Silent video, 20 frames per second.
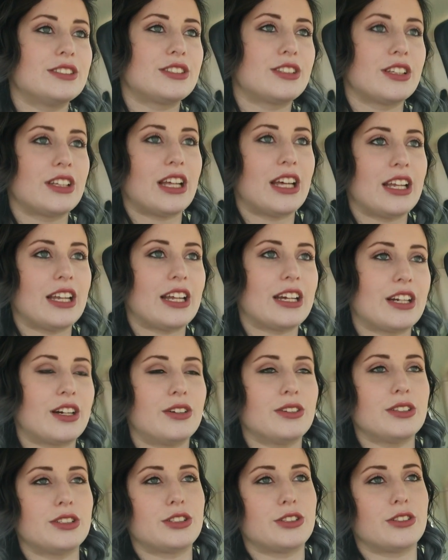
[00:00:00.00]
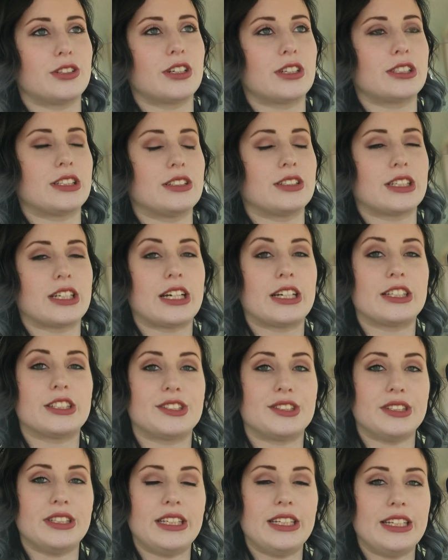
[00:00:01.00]
so then I go in the store, because I was like, I
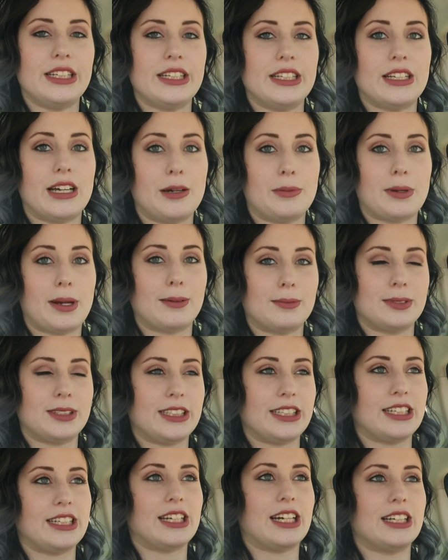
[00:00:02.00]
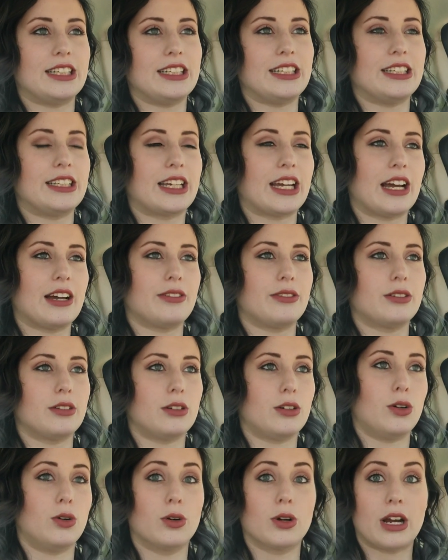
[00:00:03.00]
just need a Pepsi, I need the
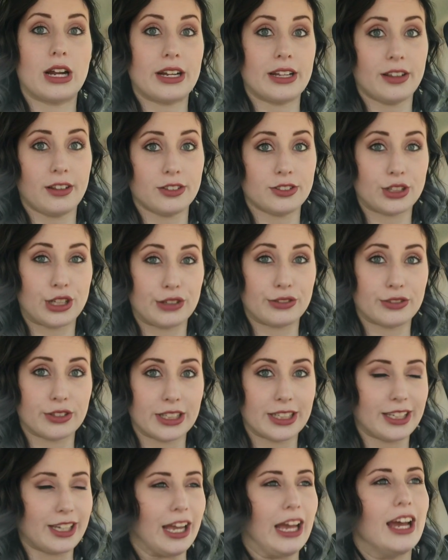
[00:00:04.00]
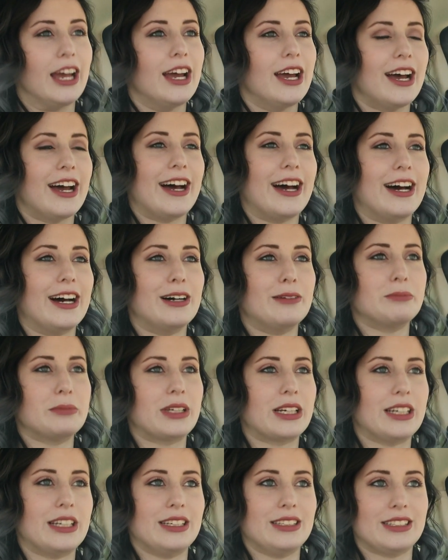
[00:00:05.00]
caffeine, or any other soft drink,
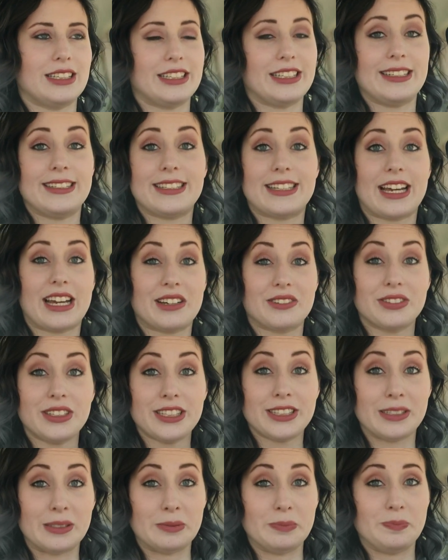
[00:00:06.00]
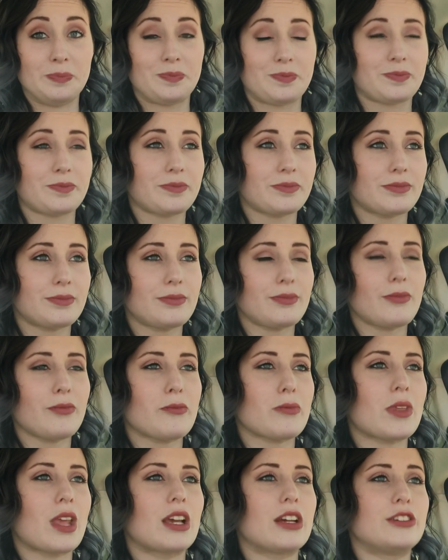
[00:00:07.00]
because I need the caffeine.
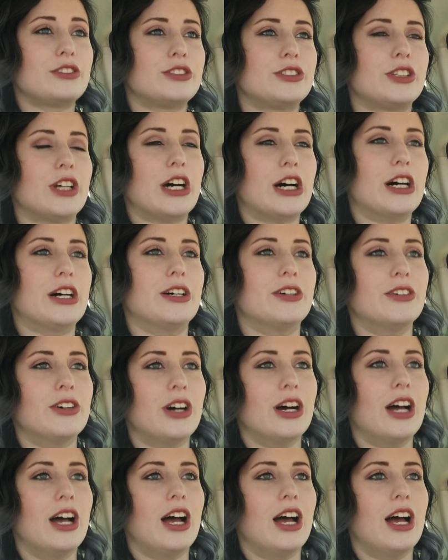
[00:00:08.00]
So